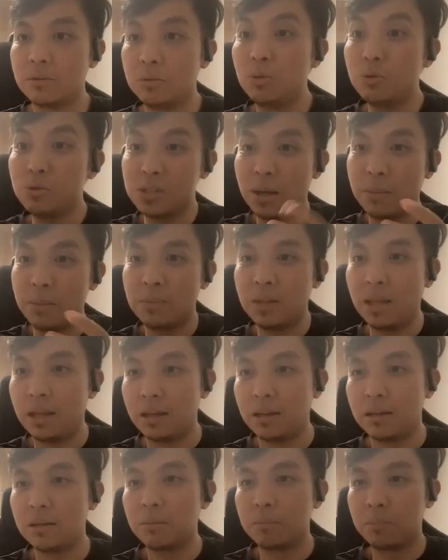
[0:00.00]
do
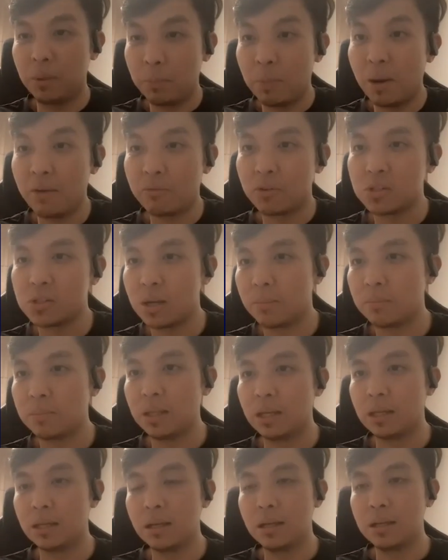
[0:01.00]
something, prepare for
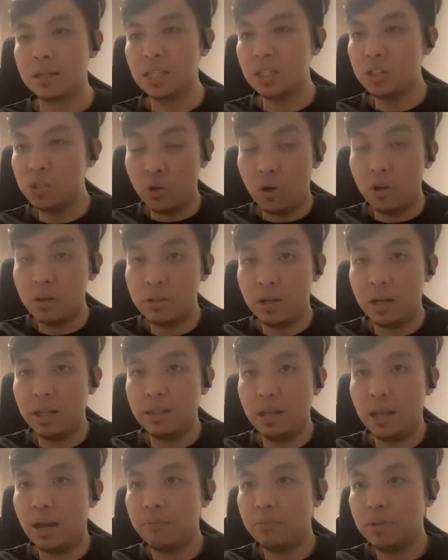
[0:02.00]
something. Since you
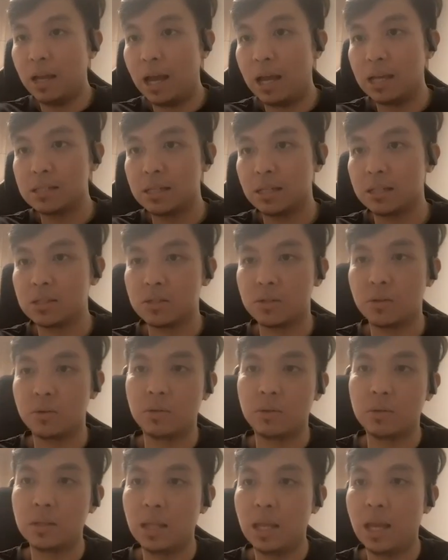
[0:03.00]
already have the assets,
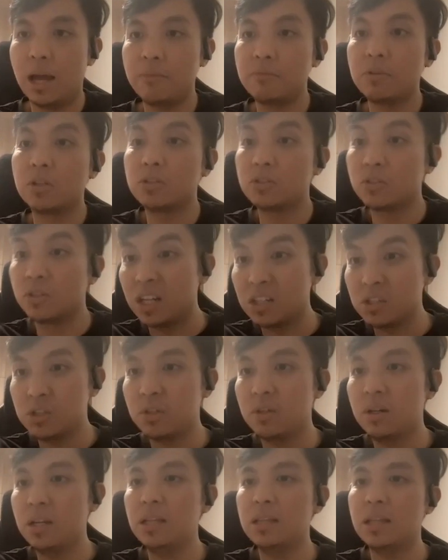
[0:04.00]
so they have their
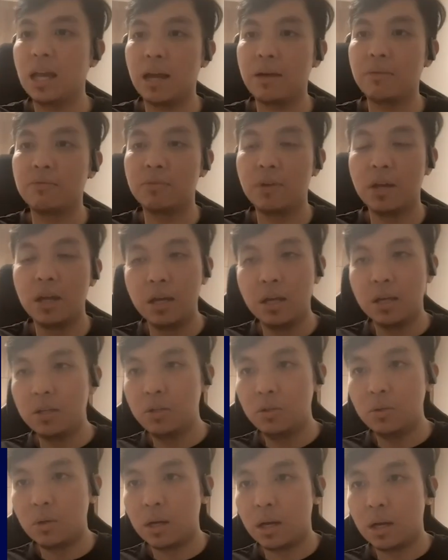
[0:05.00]
treasury, they have
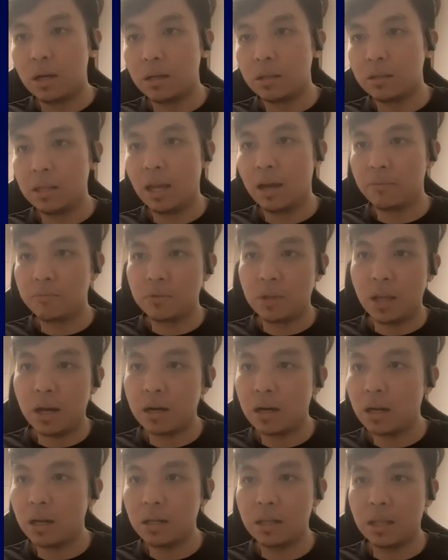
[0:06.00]
they have
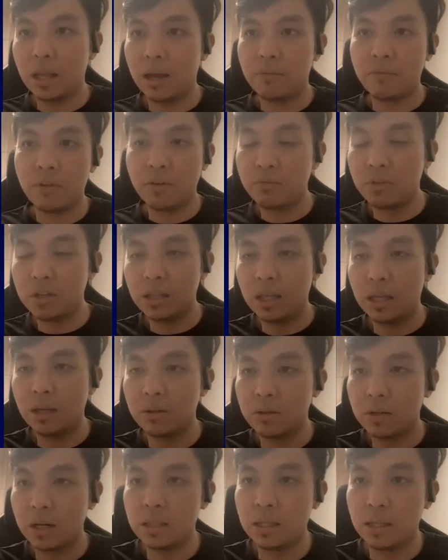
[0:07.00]
Terra, they have
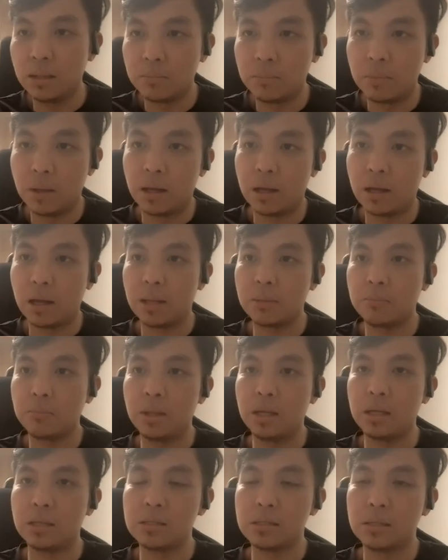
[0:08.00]
everything already at
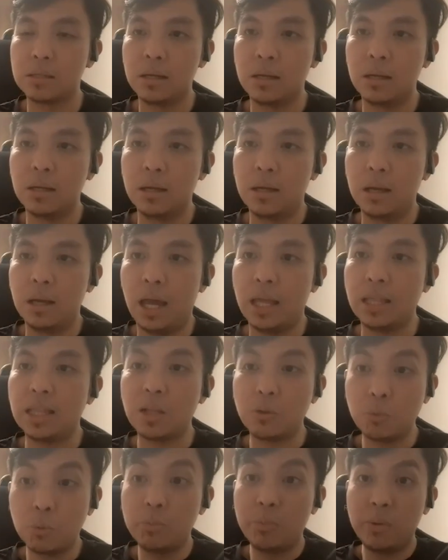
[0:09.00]
place. And
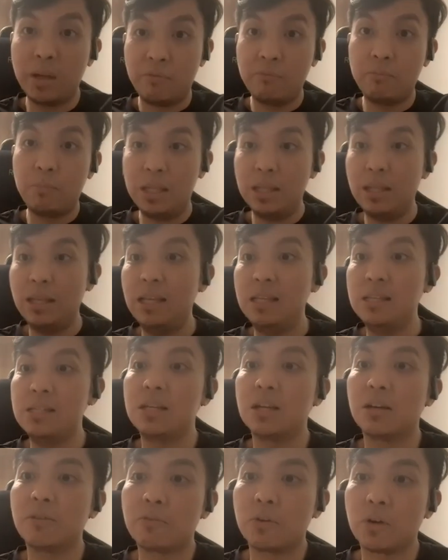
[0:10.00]
that would have been
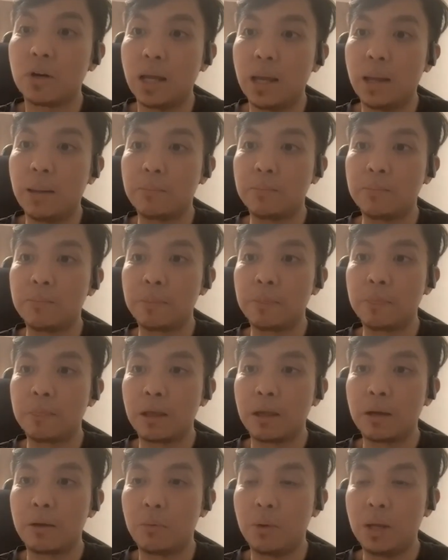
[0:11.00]
easier for him
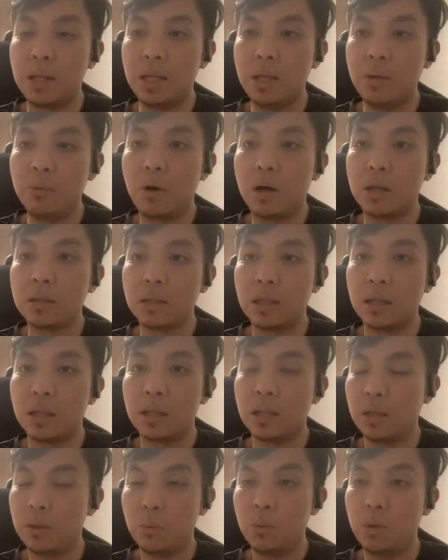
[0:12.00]
when he
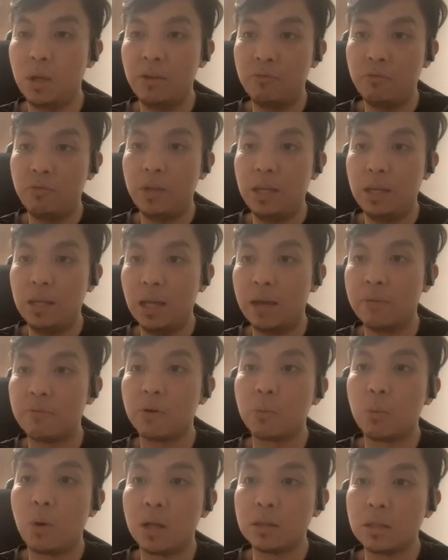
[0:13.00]
wanted, if he
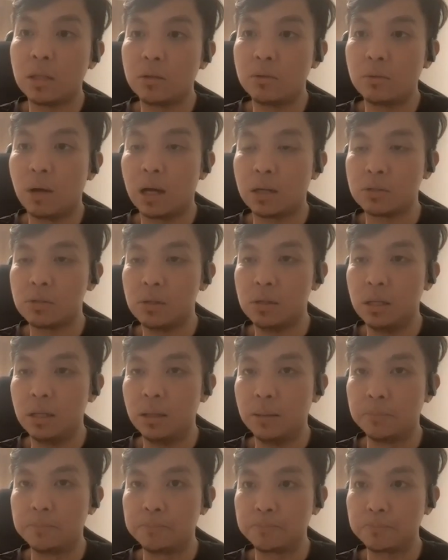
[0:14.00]
ever wanted to
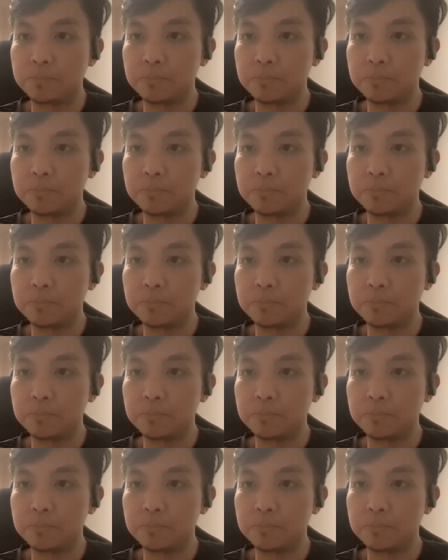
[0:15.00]
actually